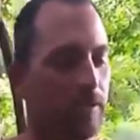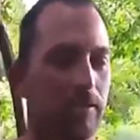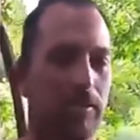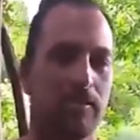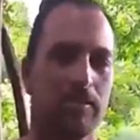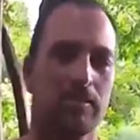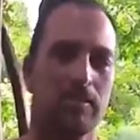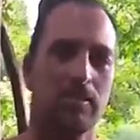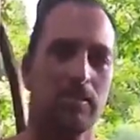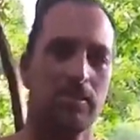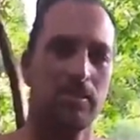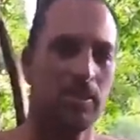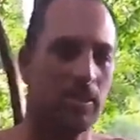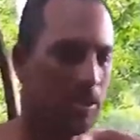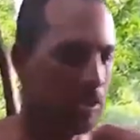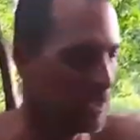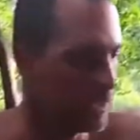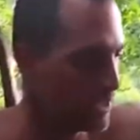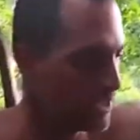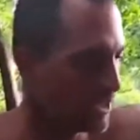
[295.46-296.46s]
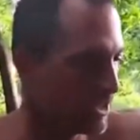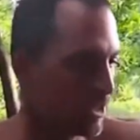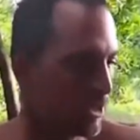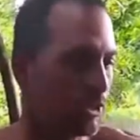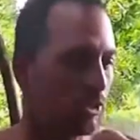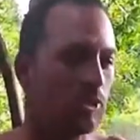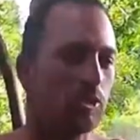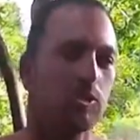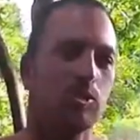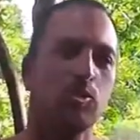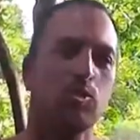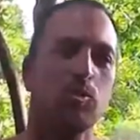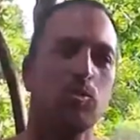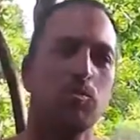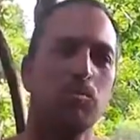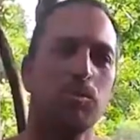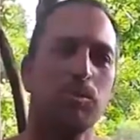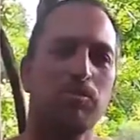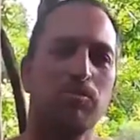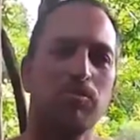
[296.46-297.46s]
Nice and sturdy.
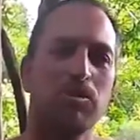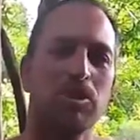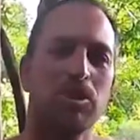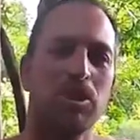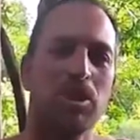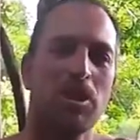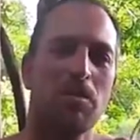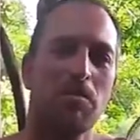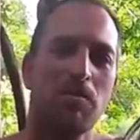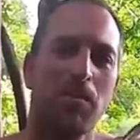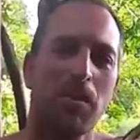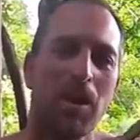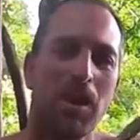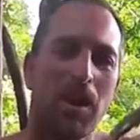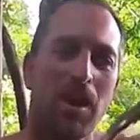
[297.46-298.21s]
Scoop the fish up.